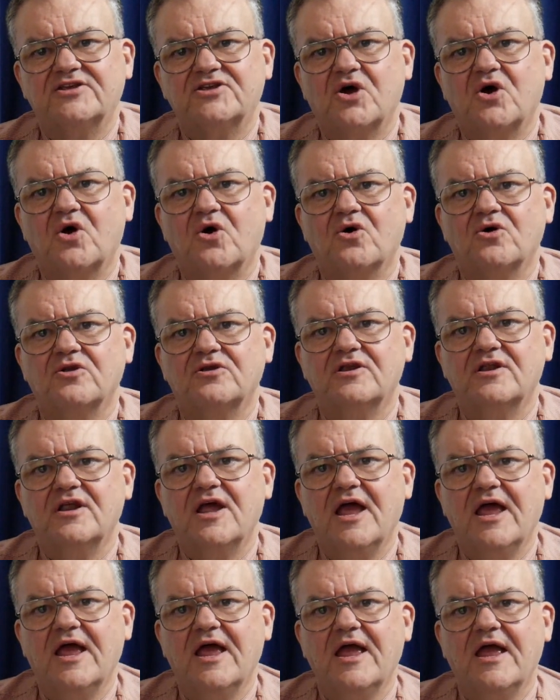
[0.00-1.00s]
on
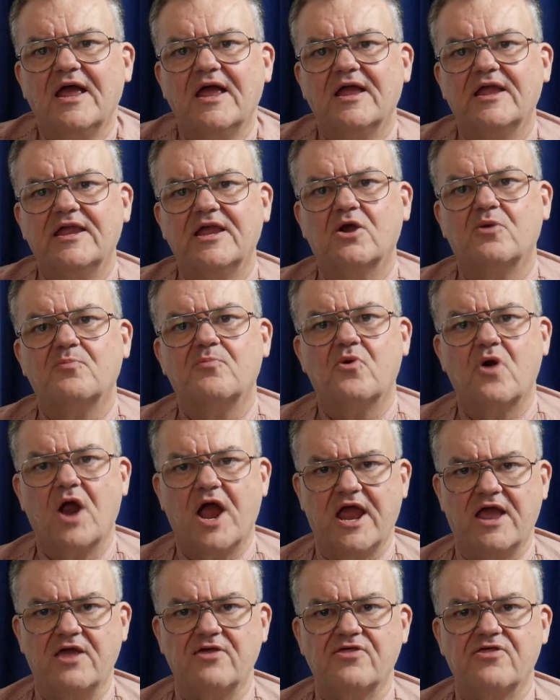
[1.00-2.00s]
your
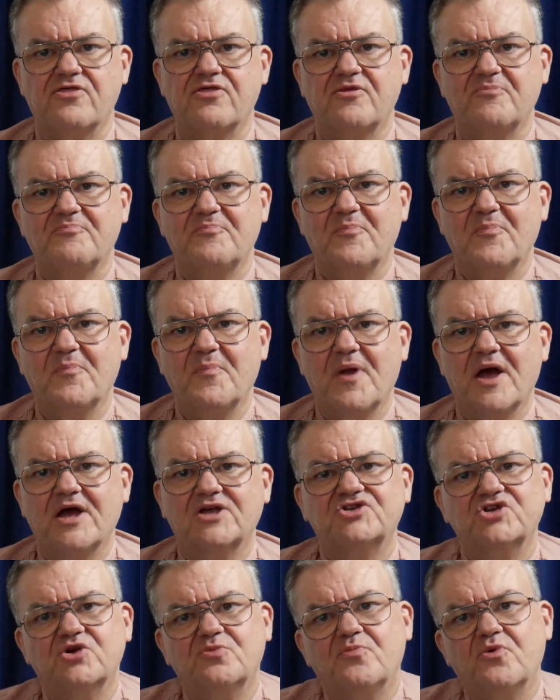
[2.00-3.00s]
breath as
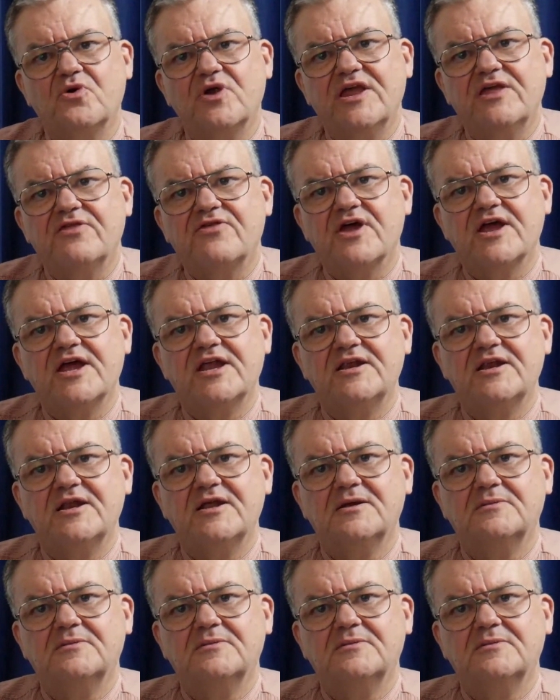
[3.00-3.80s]
you breathe in,